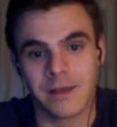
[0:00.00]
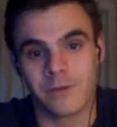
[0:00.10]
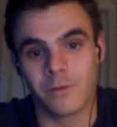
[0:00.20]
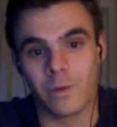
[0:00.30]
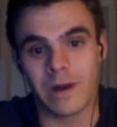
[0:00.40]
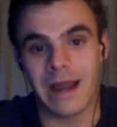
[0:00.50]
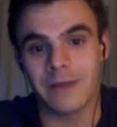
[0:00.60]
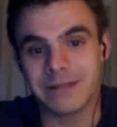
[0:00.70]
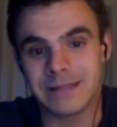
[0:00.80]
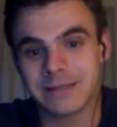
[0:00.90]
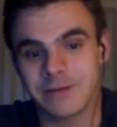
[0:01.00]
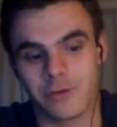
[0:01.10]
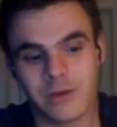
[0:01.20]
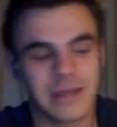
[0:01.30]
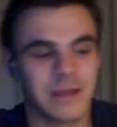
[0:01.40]
Where I would
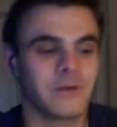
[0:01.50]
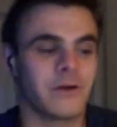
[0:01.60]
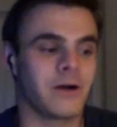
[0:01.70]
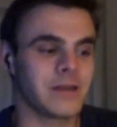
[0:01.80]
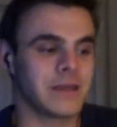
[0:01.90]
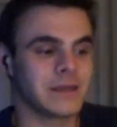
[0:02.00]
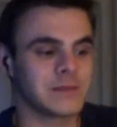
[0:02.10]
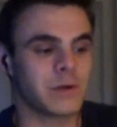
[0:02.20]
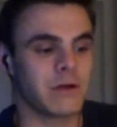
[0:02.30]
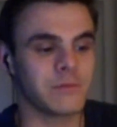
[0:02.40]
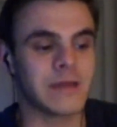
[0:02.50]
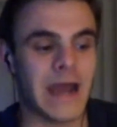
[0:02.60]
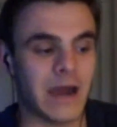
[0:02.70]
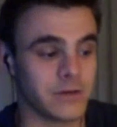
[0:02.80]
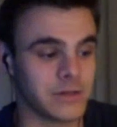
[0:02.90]
disagree on it is probably
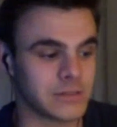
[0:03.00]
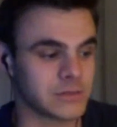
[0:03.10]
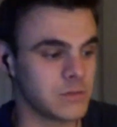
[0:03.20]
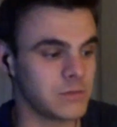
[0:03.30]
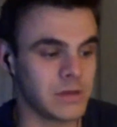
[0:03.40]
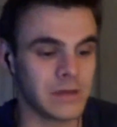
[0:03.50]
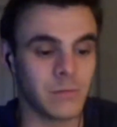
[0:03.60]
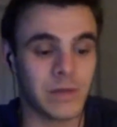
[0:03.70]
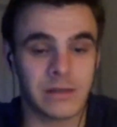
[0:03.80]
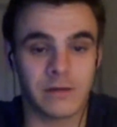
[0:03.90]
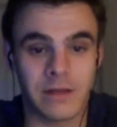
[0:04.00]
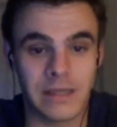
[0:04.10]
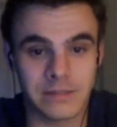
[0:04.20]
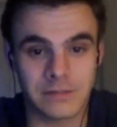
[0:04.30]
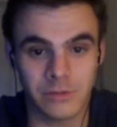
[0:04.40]
how to distribute it, but there
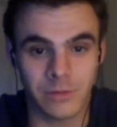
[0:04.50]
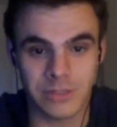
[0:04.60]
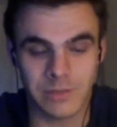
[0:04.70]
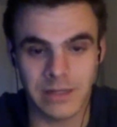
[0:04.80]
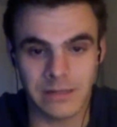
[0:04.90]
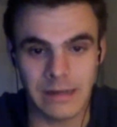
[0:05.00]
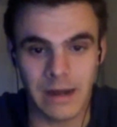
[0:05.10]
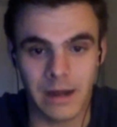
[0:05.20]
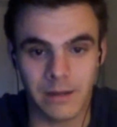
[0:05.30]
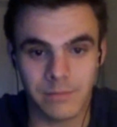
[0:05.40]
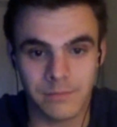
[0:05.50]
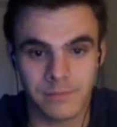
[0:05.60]
is too much money at the top.